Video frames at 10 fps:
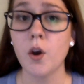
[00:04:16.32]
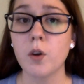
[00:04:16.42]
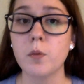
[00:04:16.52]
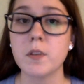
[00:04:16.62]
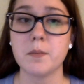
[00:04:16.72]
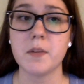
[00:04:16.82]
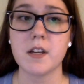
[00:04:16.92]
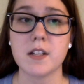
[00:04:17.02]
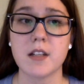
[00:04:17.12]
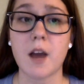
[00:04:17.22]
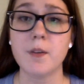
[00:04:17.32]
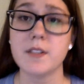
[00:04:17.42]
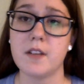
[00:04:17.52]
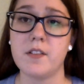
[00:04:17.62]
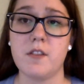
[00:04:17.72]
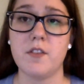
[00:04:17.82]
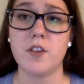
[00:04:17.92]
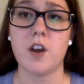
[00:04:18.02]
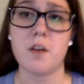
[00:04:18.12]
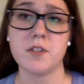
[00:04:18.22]
Or was it because I was never given
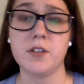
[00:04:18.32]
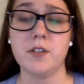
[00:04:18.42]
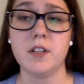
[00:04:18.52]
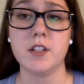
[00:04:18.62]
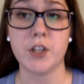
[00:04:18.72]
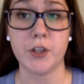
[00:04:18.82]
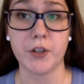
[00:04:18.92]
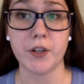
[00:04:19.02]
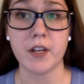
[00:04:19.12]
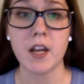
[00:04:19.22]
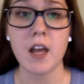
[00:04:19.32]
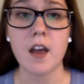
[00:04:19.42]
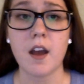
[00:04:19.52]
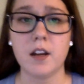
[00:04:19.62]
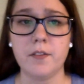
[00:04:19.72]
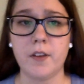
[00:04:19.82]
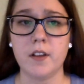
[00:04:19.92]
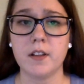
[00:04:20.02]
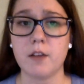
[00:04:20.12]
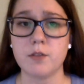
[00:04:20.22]
the opportunity to learn it and I felt
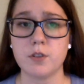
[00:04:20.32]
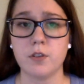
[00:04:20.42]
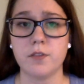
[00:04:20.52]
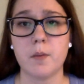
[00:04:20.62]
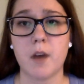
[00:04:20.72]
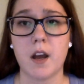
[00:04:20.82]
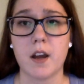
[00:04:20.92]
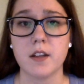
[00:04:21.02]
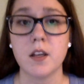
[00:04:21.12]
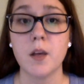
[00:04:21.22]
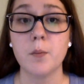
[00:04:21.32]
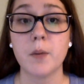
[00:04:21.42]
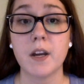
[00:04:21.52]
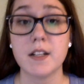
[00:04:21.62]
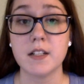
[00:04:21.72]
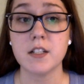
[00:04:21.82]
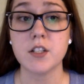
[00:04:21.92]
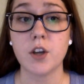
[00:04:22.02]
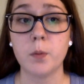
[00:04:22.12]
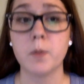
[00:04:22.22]
like I was so far behind? But I needed
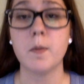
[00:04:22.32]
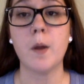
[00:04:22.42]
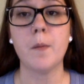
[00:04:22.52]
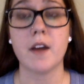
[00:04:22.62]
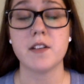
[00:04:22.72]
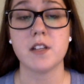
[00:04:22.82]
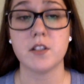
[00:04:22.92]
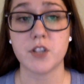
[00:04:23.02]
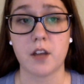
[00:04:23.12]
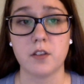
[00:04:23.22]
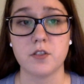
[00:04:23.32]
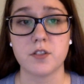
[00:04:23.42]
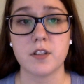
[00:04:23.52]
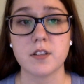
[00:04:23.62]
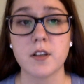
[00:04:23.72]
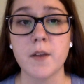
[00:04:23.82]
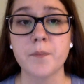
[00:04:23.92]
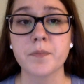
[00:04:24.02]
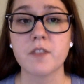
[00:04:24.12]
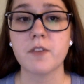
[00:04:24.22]
to open my mind and challenge this.
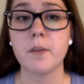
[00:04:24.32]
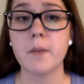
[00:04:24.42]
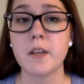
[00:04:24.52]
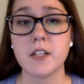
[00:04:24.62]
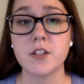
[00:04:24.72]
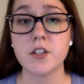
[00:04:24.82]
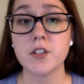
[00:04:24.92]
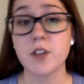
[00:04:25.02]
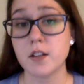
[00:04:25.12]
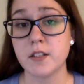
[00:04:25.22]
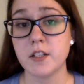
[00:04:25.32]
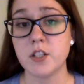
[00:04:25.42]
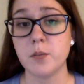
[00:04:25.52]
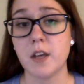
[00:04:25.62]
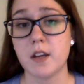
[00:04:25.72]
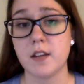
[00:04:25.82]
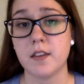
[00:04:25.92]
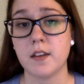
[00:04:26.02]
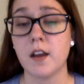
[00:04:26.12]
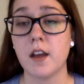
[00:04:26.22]
From my teachers not teaching me
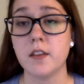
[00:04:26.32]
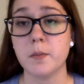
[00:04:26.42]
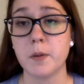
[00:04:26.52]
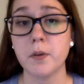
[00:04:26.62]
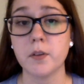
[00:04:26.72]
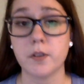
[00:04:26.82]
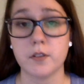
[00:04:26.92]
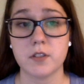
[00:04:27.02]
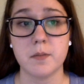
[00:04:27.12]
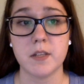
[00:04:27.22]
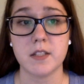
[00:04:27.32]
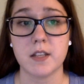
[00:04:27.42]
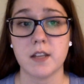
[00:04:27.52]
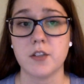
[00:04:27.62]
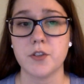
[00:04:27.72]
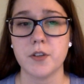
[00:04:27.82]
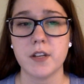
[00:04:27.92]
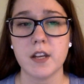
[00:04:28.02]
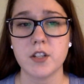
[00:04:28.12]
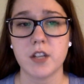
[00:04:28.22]
anything and the people close to me saying that
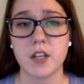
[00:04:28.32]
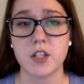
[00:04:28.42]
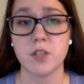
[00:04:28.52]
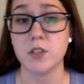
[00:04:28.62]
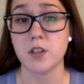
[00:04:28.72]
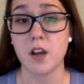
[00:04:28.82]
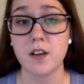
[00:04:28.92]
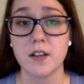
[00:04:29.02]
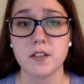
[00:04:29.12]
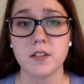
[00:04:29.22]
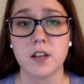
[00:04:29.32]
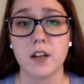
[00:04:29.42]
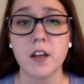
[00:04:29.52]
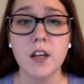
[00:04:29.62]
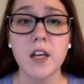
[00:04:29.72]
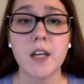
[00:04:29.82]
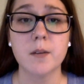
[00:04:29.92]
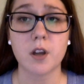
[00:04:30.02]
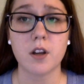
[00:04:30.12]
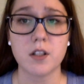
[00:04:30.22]
treaty education was not necessary, it
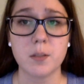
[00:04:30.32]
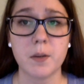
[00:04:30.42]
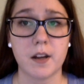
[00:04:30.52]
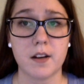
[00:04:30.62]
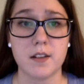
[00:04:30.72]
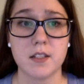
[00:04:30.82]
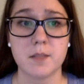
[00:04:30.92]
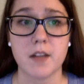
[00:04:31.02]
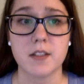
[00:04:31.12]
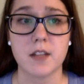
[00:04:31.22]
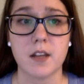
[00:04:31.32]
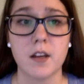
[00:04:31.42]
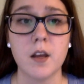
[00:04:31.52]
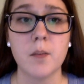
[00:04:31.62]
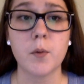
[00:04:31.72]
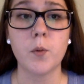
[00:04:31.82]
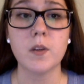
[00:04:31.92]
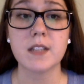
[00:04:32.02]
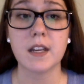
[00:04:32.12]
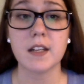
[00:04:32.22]
was hard to break out of this mindset. But
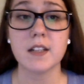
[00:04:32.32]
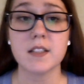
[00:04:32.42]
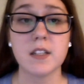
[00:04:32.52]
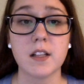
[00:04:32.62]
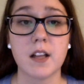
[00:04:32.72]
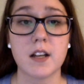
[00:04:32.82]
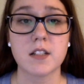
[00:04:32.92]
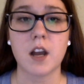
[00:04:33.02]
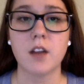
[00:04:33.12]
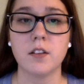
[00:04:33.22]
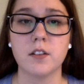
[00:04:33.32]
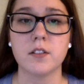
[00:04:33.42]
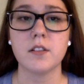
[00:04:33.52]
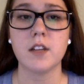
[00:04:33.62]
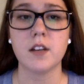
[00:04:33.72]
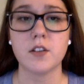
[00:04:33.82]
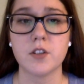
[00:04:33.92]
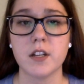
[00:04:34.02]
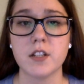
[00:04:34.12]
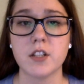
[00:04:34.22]
once getting into the class, I learned that
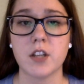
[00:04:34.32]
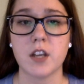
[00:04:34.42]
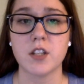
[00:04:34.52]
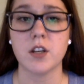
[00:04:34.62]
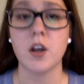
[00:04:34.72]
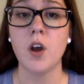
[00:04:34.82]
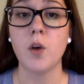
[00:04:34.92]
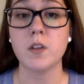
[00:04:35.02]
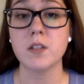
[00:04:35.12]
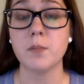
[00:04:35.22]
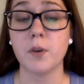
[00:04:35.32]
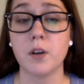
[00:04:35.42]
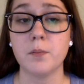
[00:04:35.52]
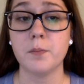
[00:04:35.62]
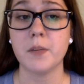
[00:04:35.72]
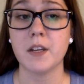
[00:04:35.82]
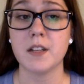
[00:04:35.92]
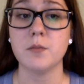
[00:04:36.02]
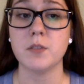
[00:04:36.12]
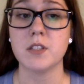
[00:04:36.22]
treaty education was important
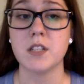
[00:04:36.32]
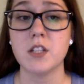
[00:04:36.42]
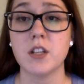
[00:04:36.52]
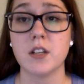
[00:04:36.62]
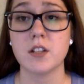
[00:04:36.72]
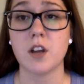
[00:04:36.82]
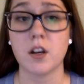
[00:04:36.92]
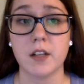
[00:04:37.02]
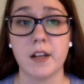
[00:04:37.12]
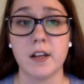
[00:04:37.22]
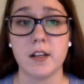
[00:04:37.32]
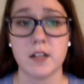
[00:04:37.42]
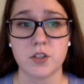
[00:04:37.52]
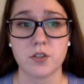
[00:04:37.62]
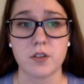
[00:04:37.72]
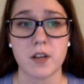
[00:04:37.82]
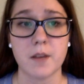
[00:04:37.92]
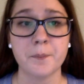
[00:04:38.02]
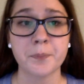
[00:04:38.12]
because it was teaching us our Canadian history.